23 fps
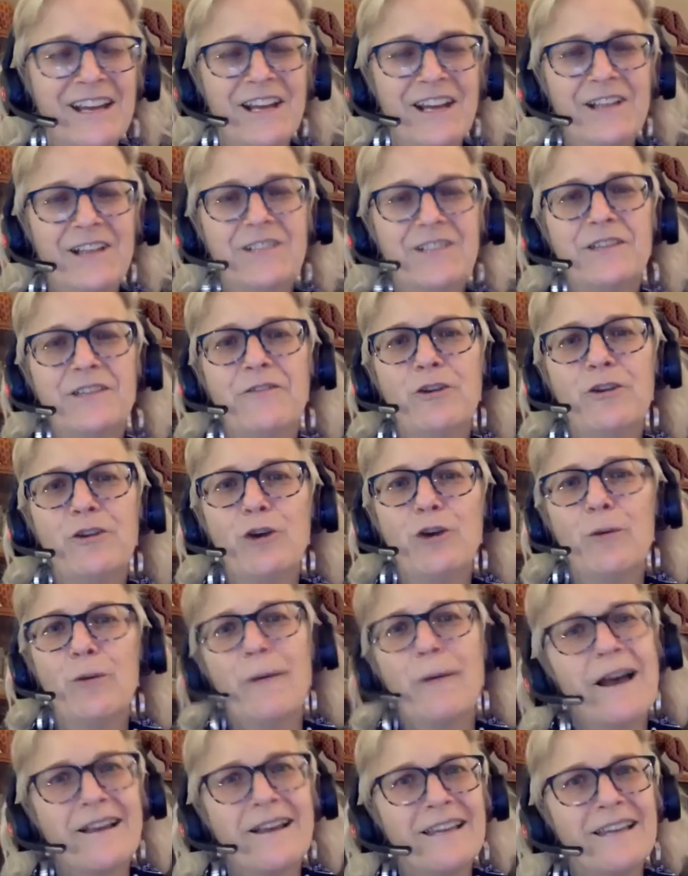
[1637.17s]
Because if you go
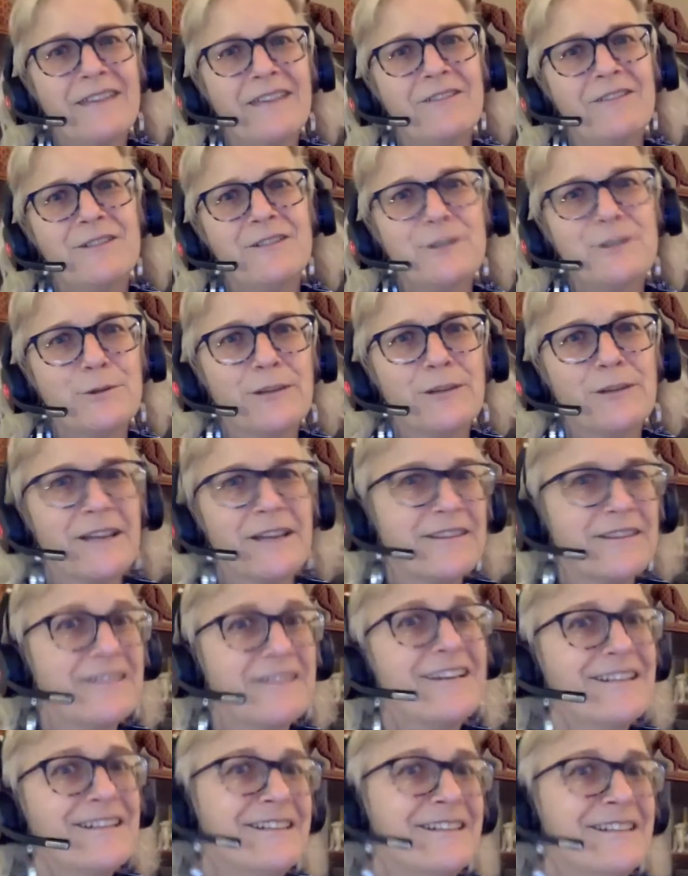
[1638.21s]
back even to like the
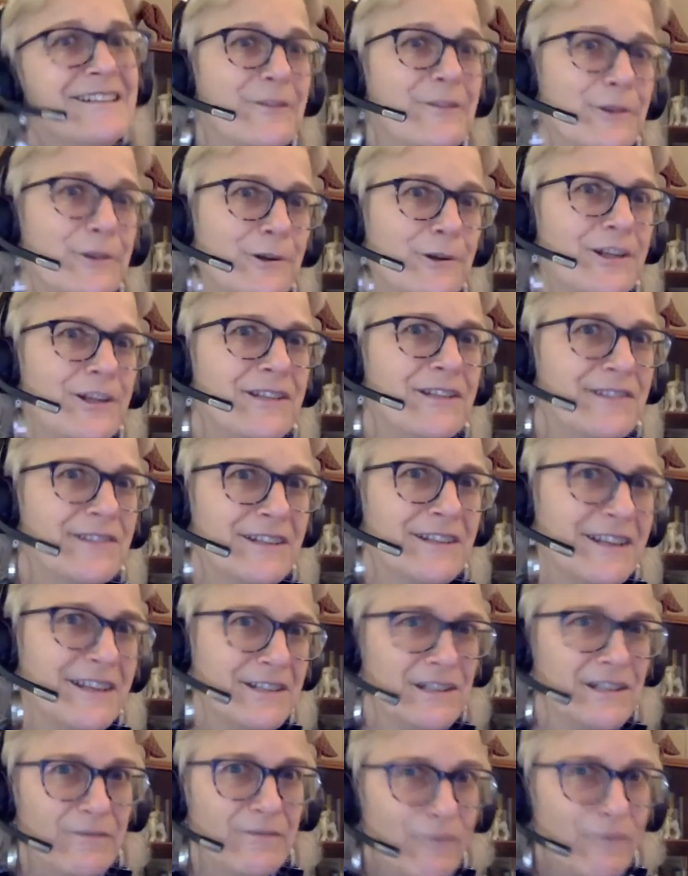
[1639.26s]
1930s and
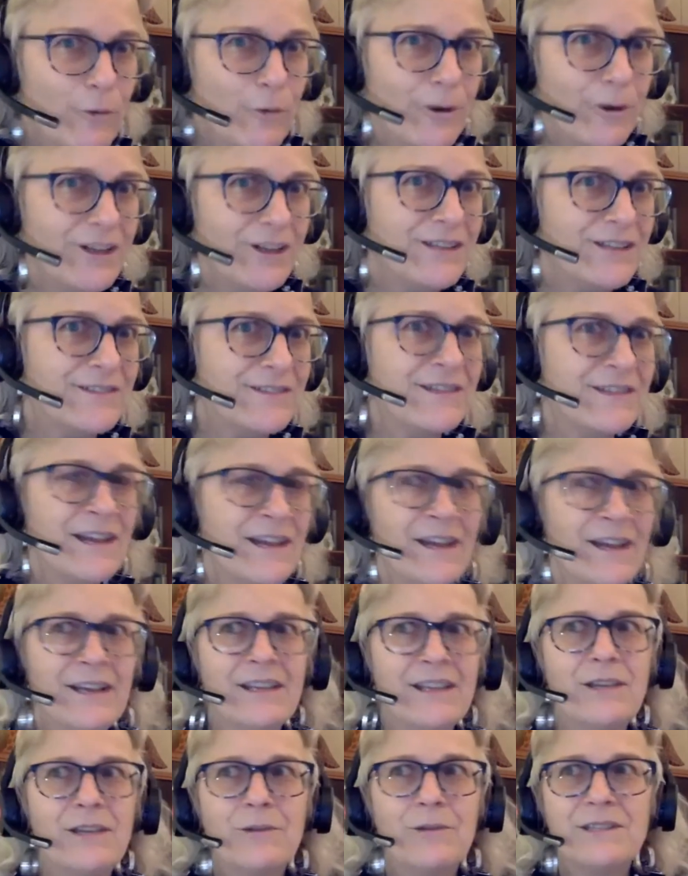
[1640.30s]
1940s,
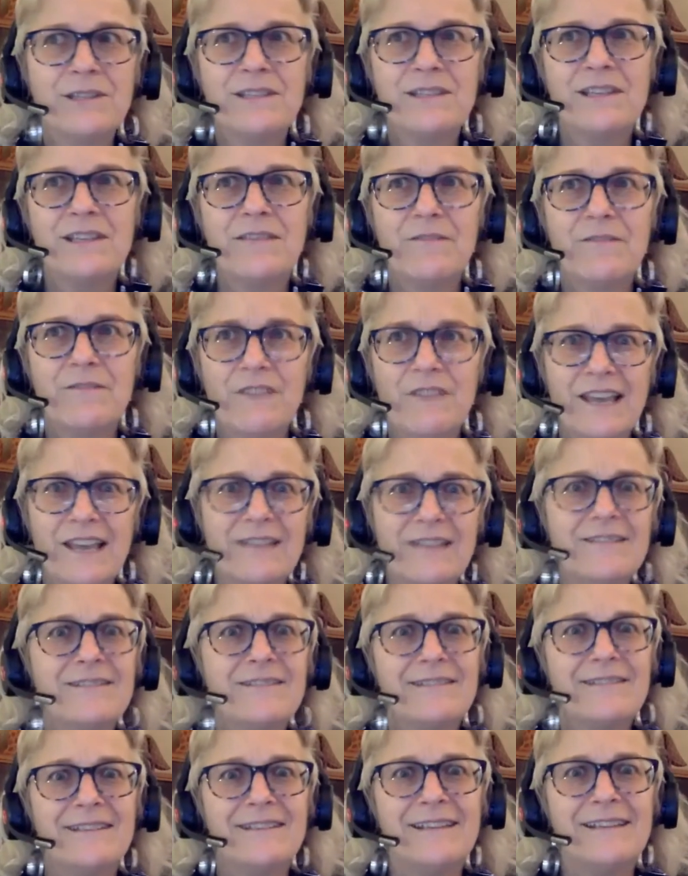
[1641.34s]
you would see
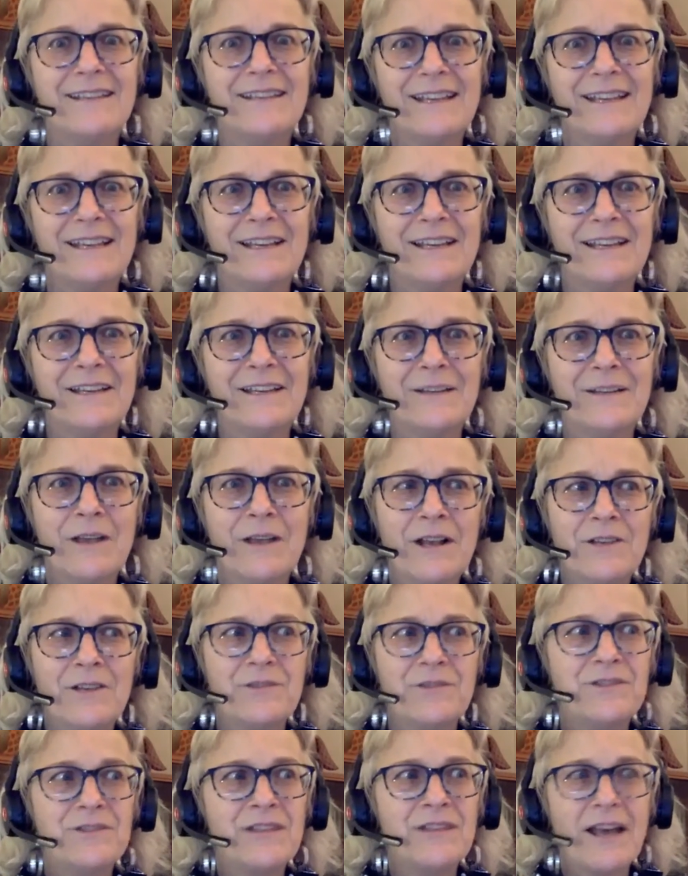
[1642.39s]
fantasy in
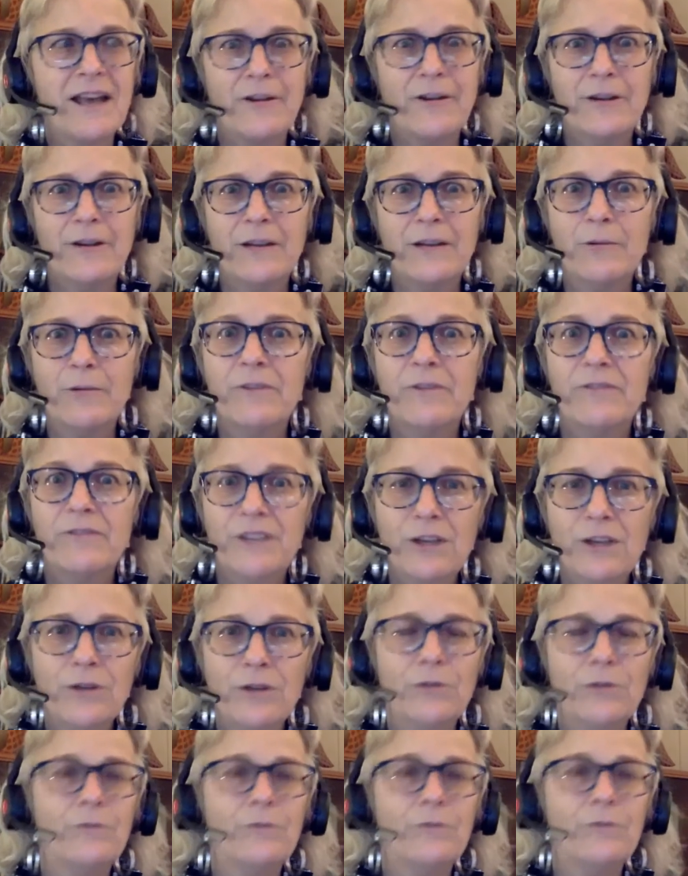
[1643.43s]
Saturday
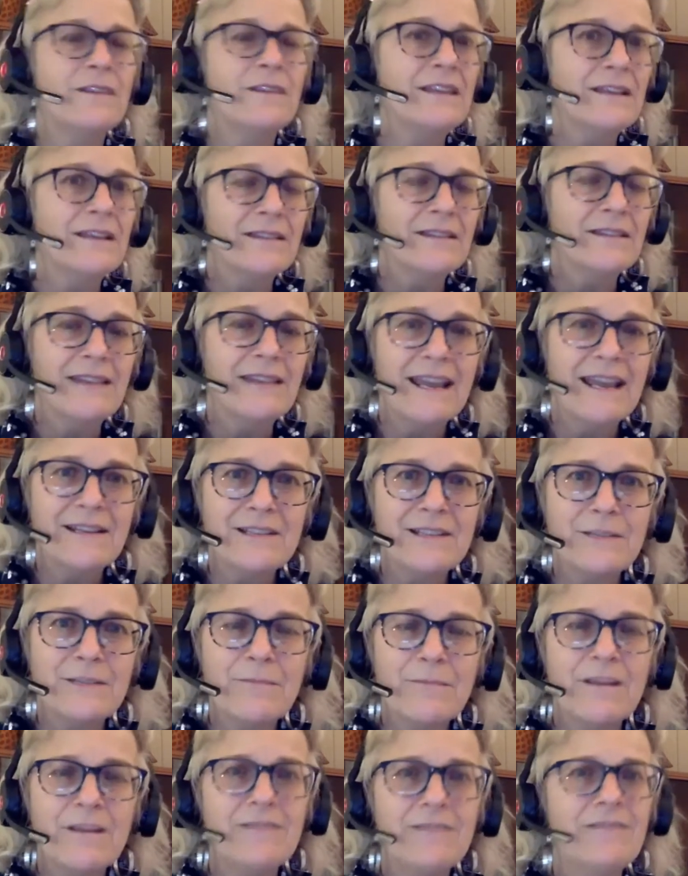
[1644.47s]
Review, the Atlantic
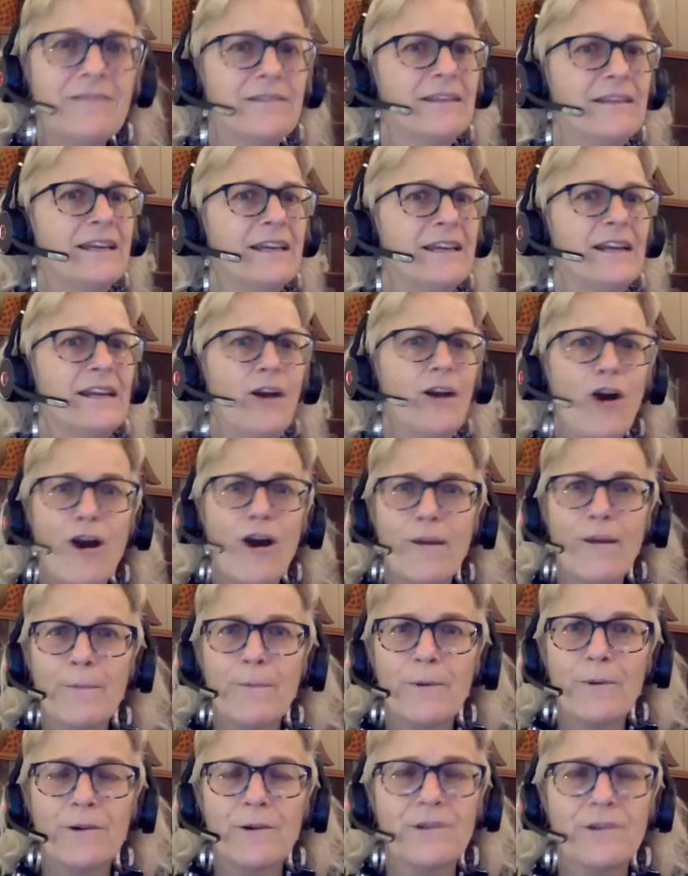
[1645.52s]
Monthly,
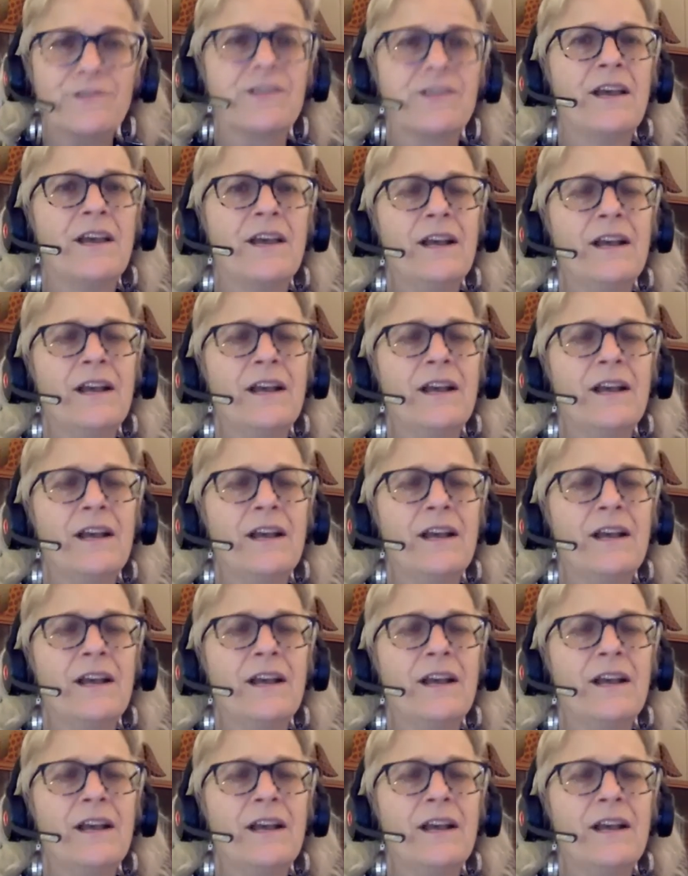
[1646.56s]
Harper's.